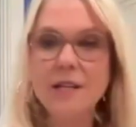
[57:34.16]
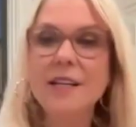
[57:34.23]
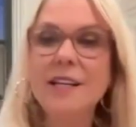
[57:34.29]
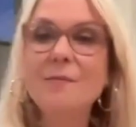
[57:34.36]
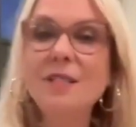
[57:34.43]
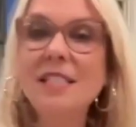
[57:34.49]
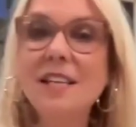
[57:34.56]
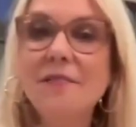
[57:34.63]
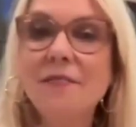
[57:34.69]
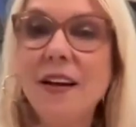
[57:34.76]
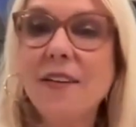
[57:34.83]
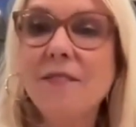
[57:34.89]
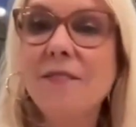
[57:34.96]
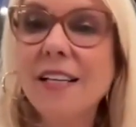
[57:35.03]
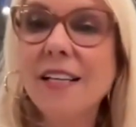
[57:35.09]
let me see if I
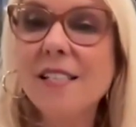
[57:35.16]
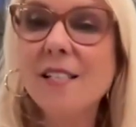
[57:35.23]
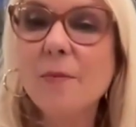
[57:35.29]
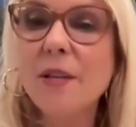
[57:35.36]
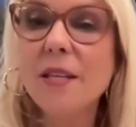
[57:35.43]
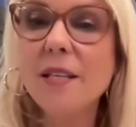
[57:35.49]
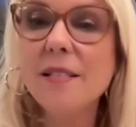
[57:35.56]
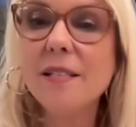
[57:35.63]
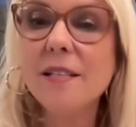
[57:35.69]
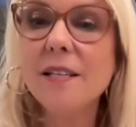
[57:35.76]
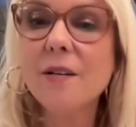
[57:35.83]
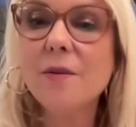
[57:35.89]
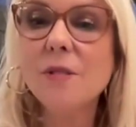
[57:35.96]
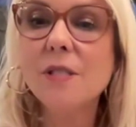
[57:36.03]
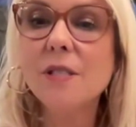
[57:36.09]
can find somebody that's the
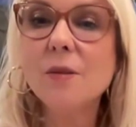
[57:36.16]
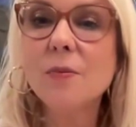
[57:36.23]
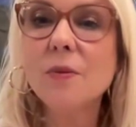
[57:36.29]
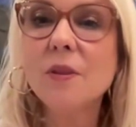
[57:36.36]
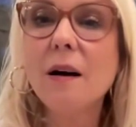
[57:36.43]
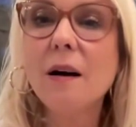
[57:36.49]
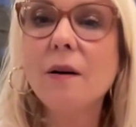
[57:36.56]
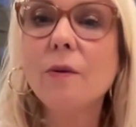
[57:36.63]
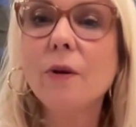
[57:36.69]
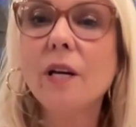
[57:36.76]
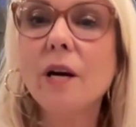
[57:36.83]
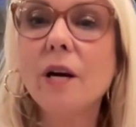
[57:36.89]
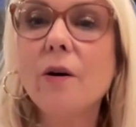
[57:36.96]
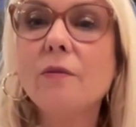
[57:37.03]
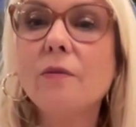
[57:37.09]
closest without going
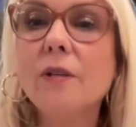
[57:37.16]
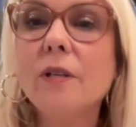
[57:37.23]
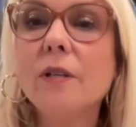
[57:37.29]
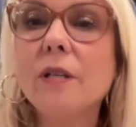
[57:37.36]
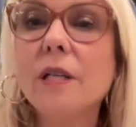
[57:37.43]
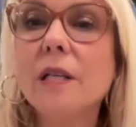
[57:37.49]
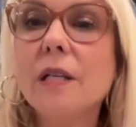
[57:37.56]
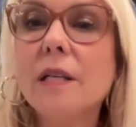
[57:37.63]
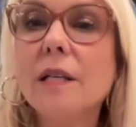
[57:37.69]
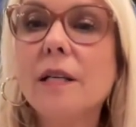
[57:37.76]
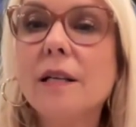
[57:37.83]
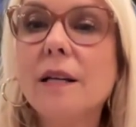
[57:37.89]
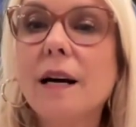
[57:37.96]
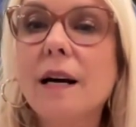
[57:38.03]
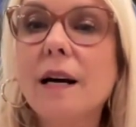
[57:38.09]
over.
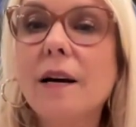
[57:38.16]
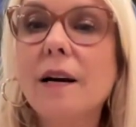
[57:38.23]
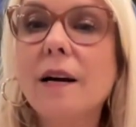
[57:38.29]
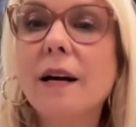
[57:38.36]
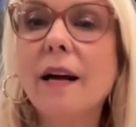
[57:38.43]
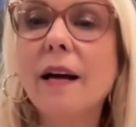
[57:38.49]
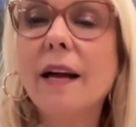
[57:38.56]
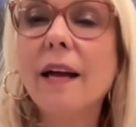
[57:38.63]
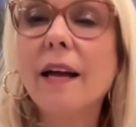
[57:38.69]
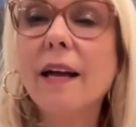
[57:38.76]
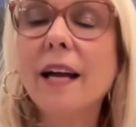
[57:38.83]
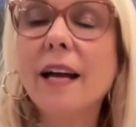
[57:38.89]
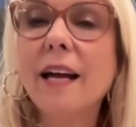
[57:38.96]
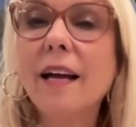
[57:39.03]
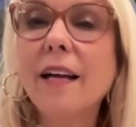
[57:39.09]
All right.
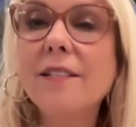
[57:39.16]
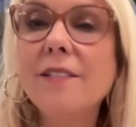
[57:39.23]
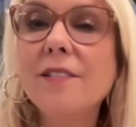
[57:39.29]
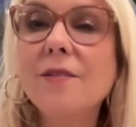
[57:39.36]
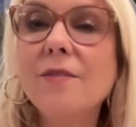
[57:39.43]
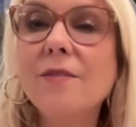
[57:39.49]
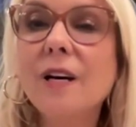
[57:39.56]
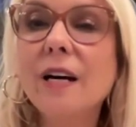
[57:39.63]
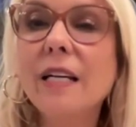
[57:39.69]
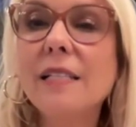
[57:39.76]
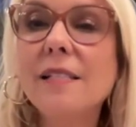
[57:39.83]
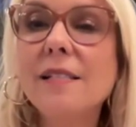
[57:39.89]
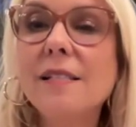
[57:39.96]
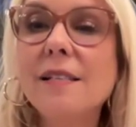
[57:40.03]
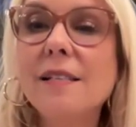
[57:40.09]
I do not
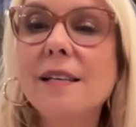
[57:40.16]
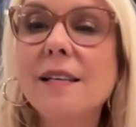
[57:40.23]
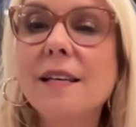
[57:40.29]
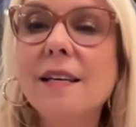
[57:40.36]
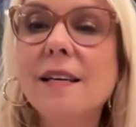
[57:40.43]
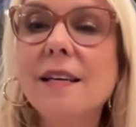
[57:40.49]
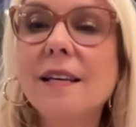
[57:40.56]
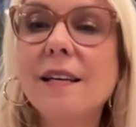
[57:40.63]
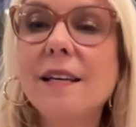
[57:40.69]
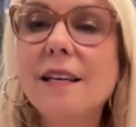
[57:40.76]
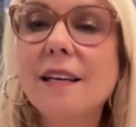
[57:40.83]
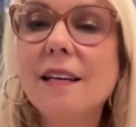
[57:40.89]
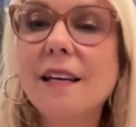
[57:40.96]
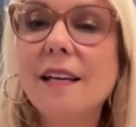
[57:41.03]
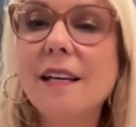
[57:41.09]
see
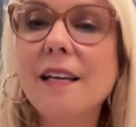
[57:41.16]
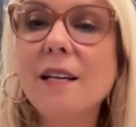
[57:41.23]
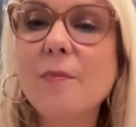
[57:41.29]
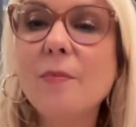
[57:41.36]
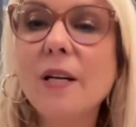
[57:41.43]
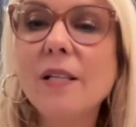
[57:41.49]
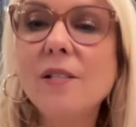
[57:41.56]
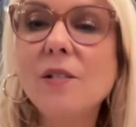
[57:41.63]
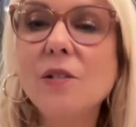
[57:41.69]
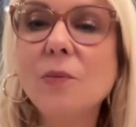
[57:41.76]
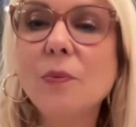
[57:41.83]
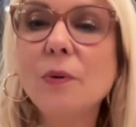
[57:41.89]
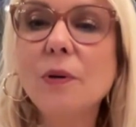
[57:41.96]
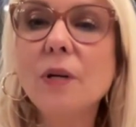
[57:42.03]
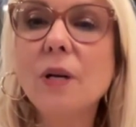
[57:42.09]
anybody
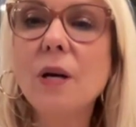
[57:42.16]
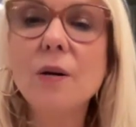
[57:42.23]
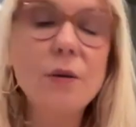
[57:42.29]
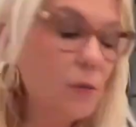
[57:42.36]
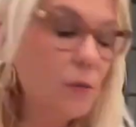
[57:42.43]
super close.